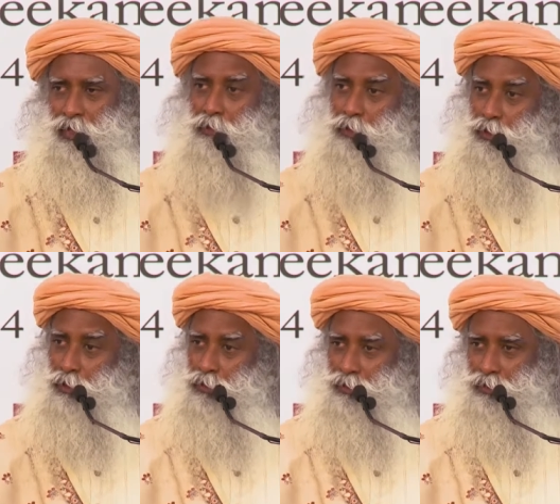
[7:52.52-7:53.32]
can be
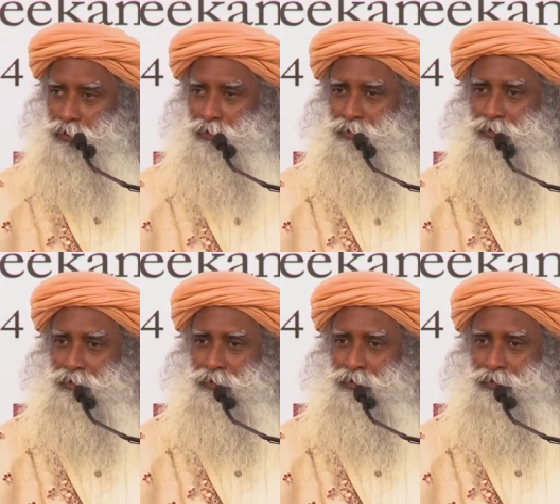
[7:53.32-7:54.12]
yours,
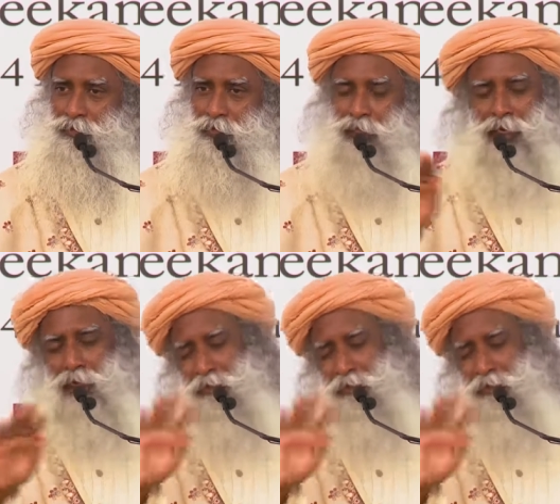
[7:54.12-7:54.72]
can